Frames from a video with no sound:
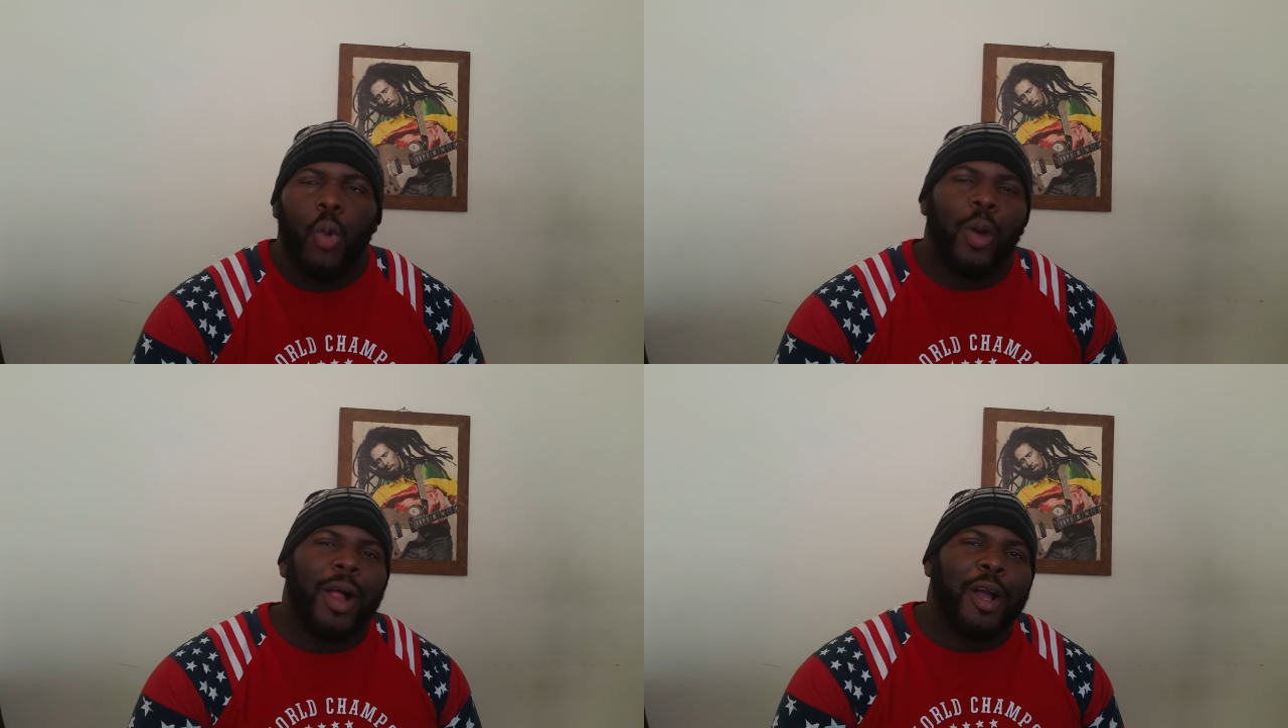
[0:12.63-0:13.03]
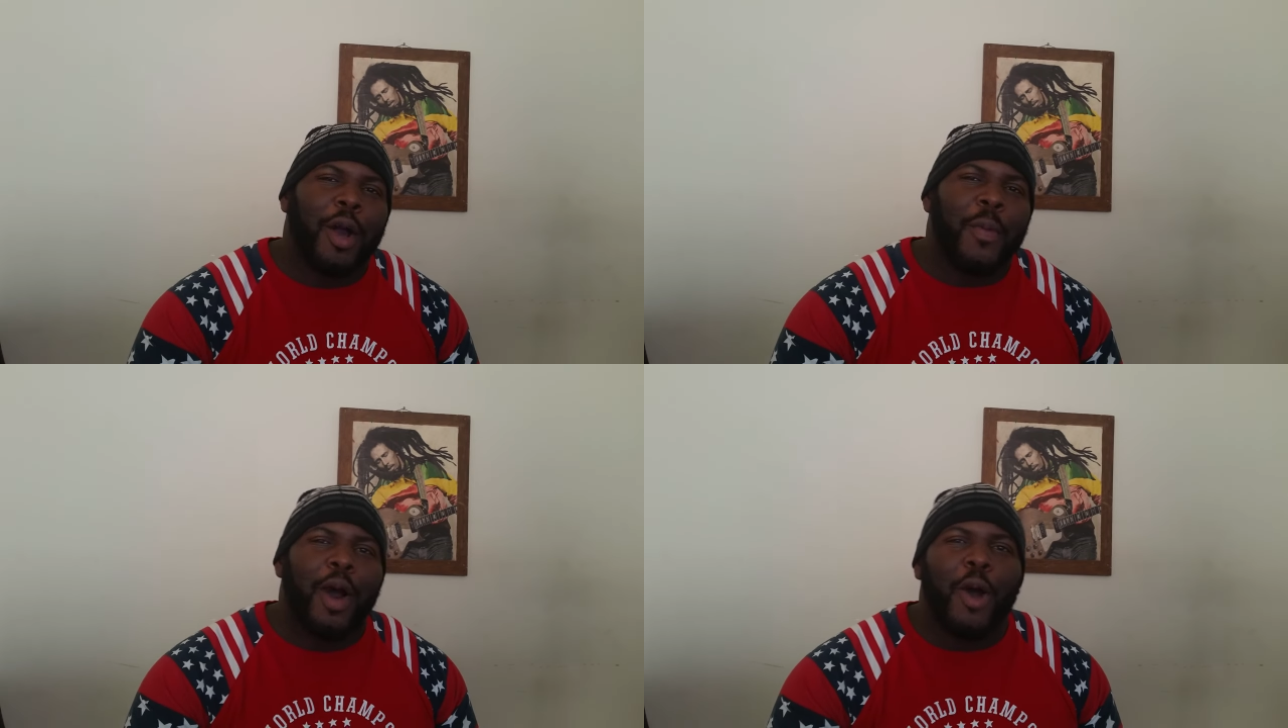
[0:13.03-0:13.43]

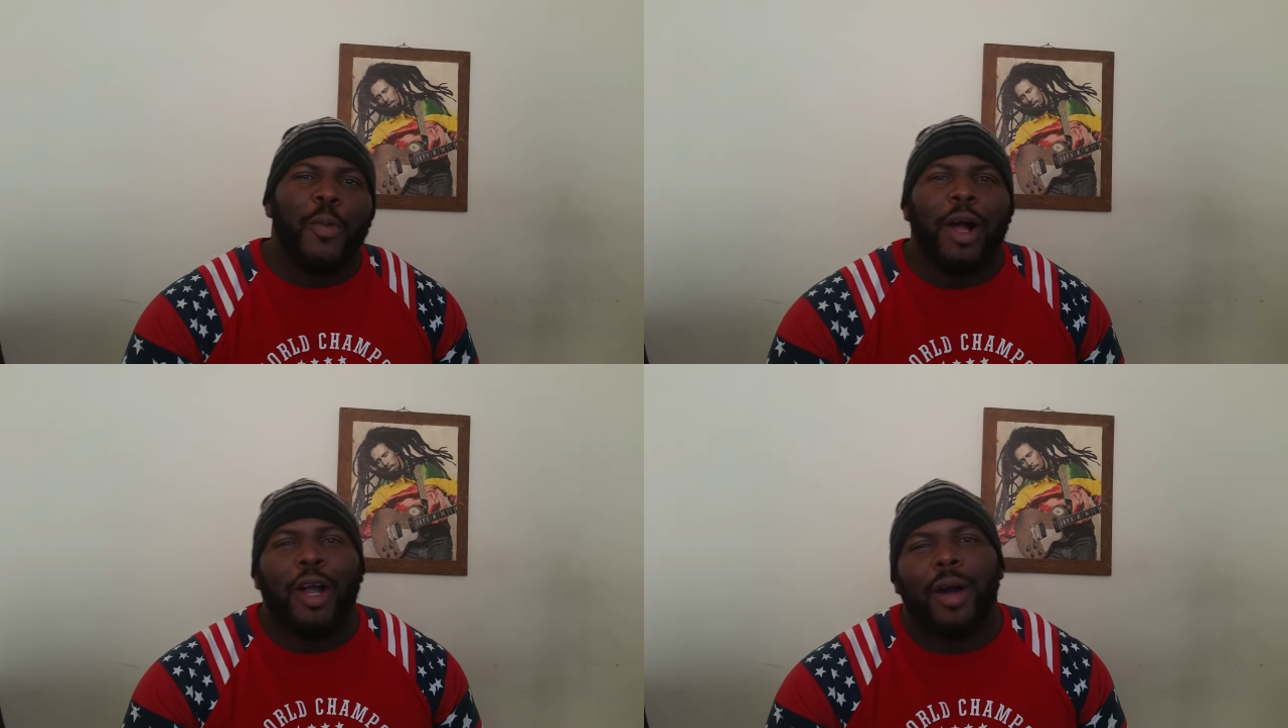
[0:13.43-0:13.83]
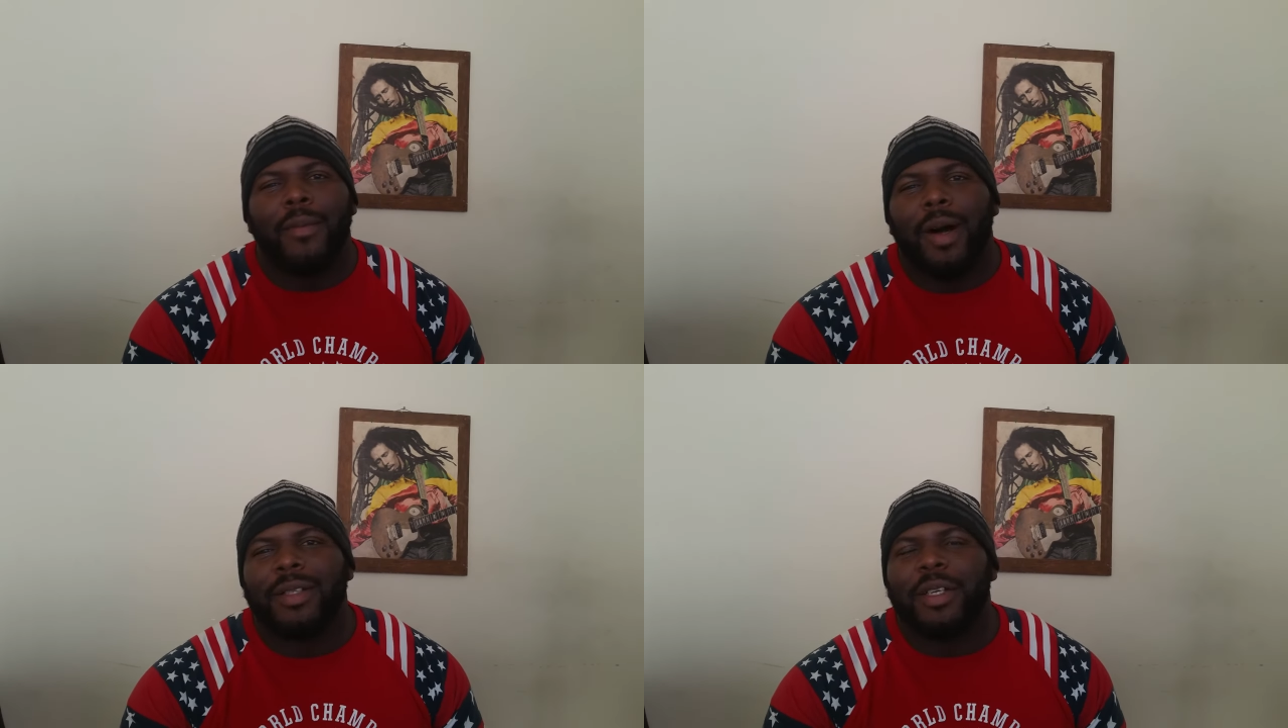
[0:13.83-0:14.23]
Welcome all,
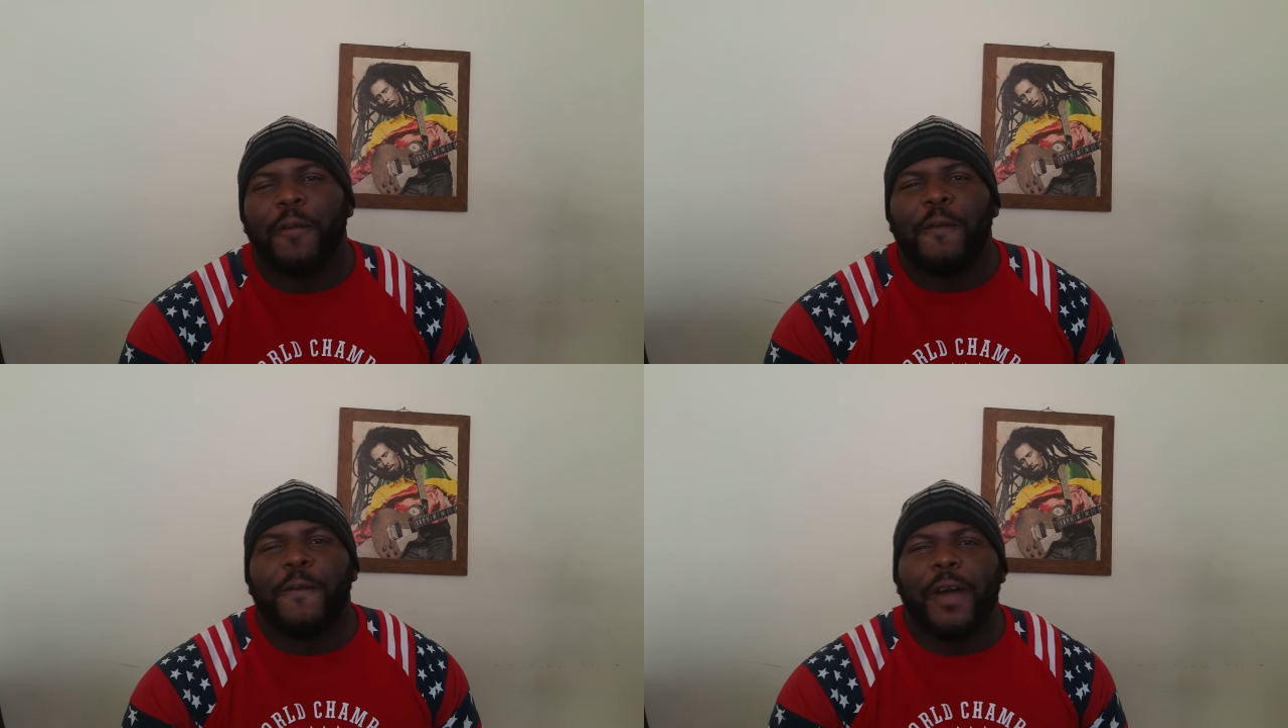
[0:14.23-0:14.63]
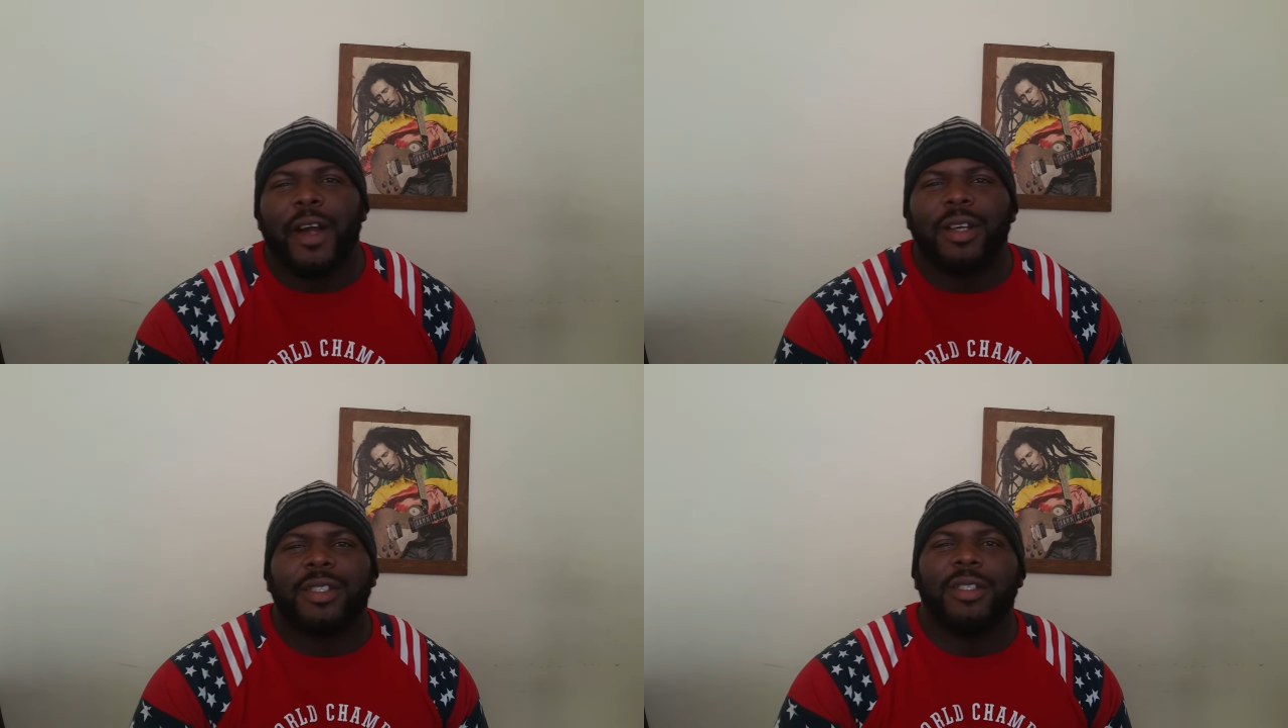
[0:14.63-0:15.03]
welcome all to the
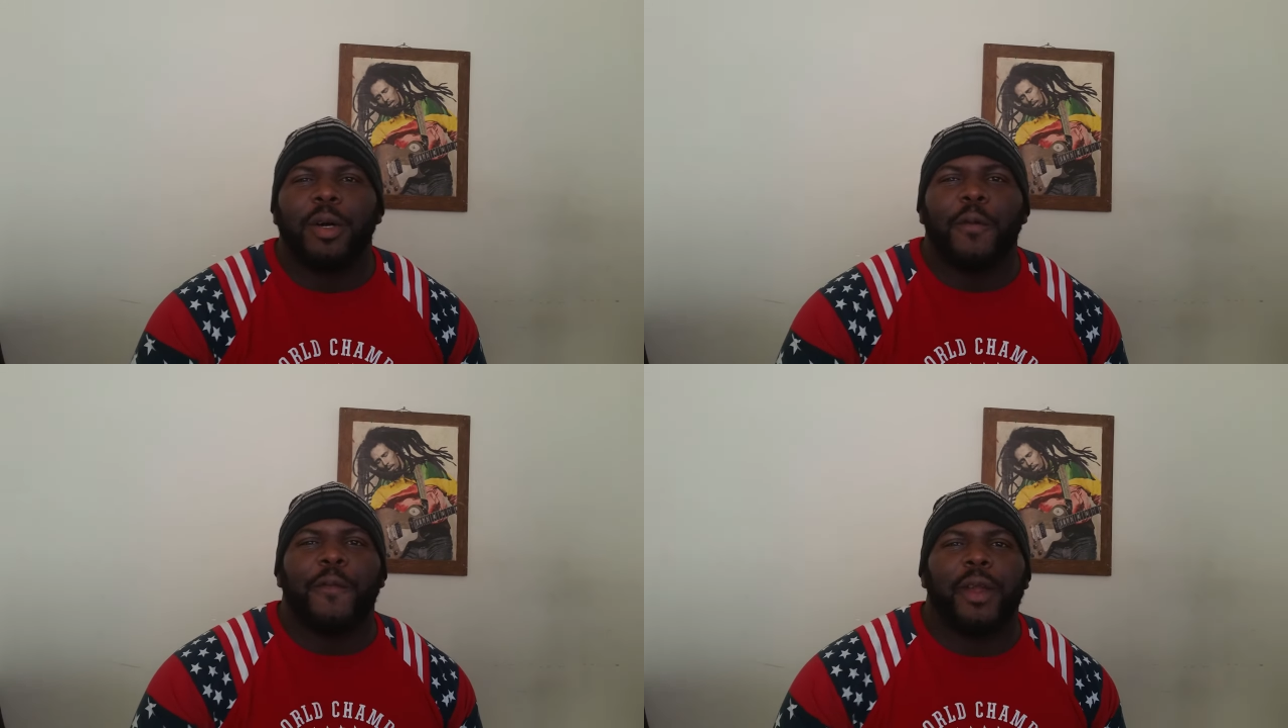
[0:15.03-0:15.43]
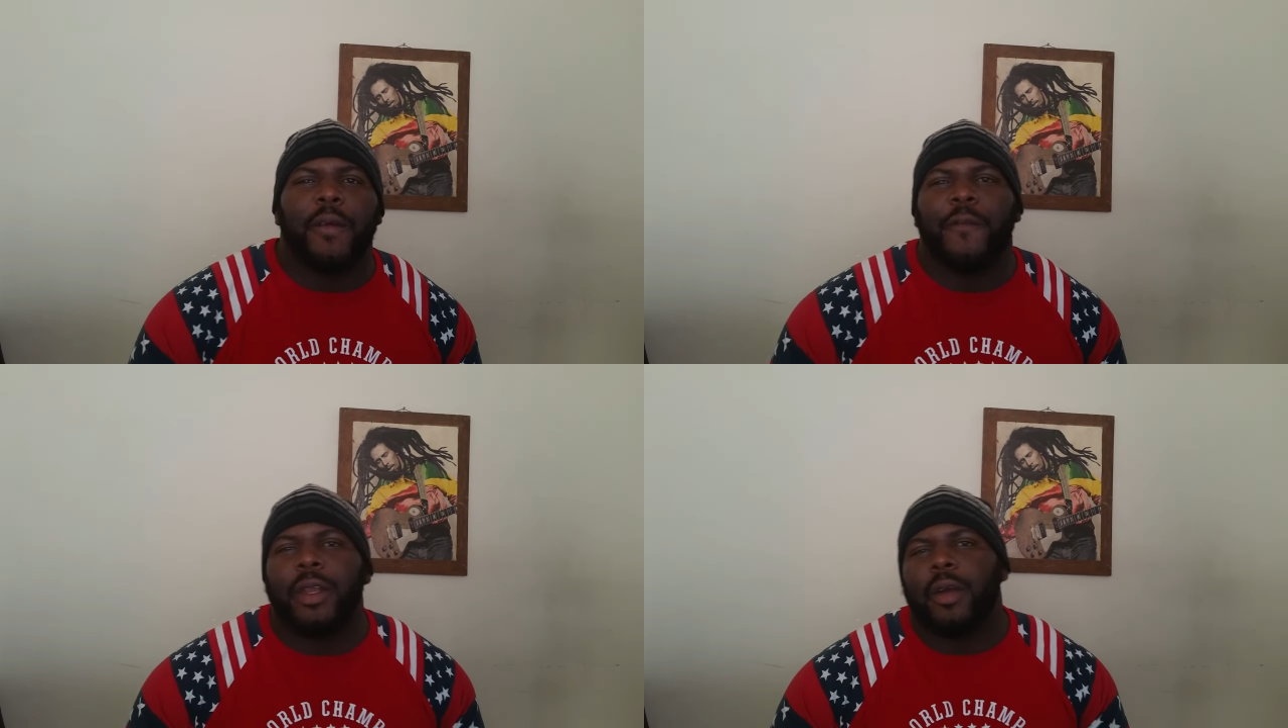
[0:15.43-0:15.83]
first No
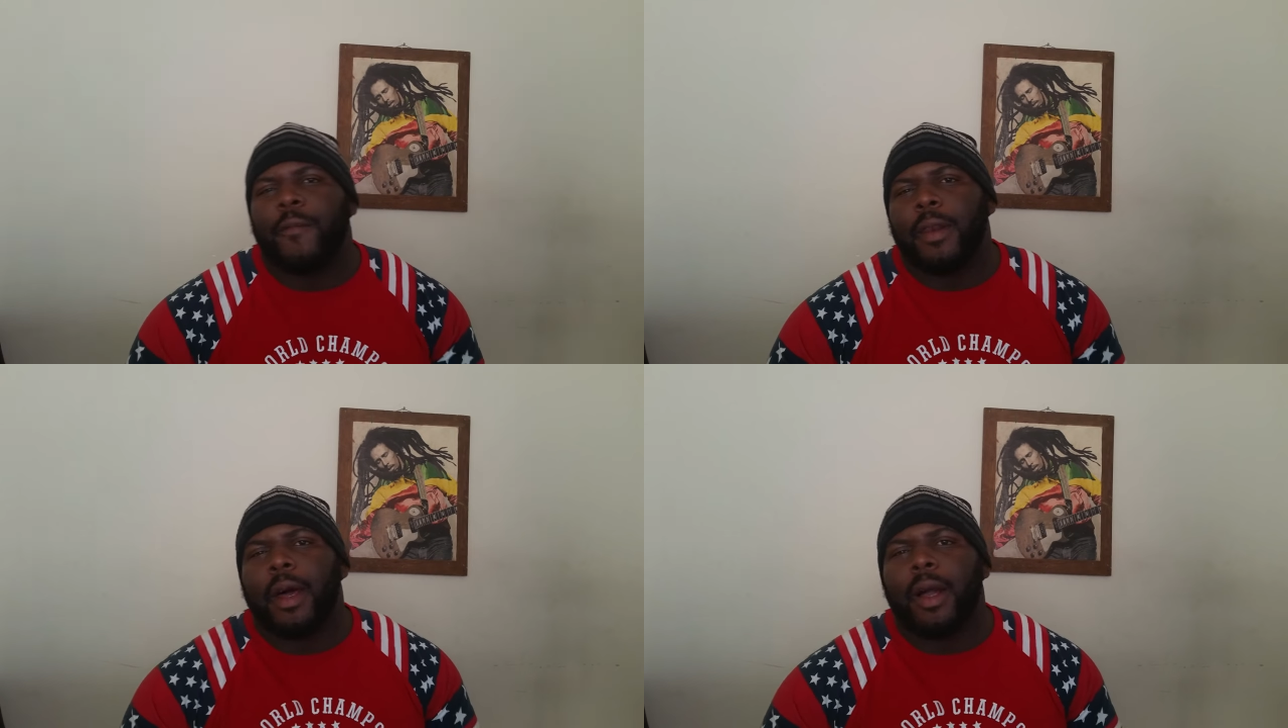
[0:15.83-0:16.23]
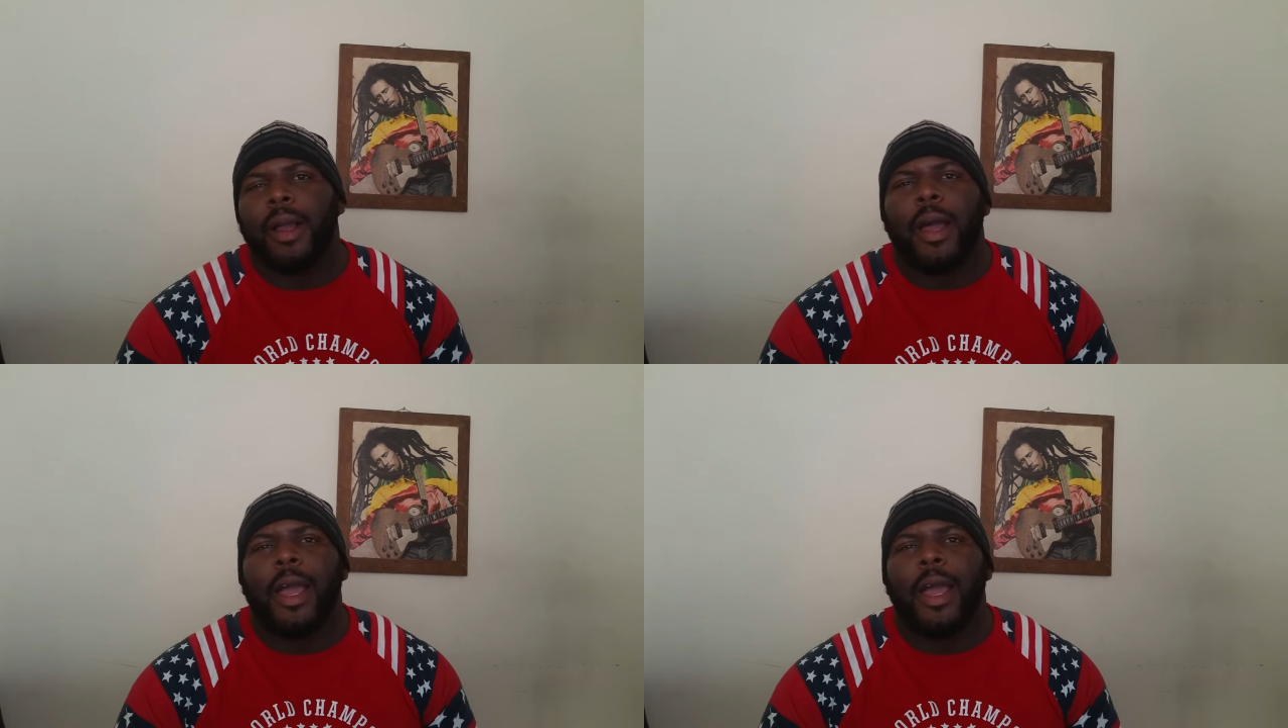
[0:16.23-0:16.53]
Phear video vlog.